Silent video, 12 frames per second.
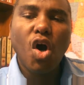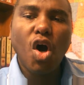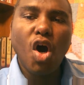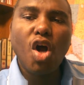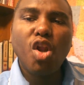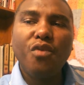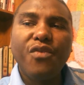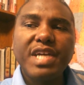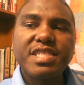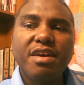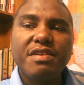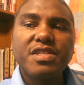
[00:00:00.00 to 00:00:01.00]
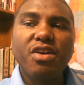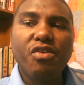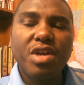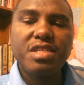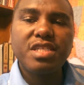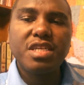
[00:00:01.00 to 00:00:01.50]
All of us, there is a
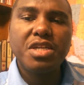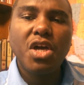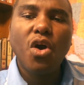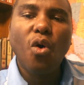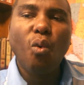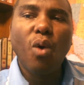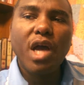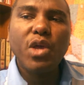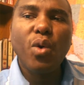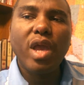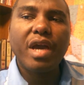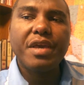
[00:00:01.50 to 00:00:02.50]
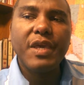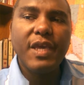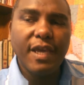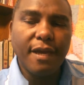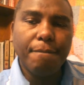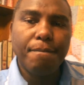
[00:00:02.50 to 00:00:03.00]
reason why we are
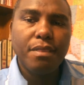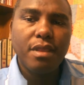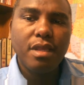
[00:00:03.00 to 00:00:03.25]
here.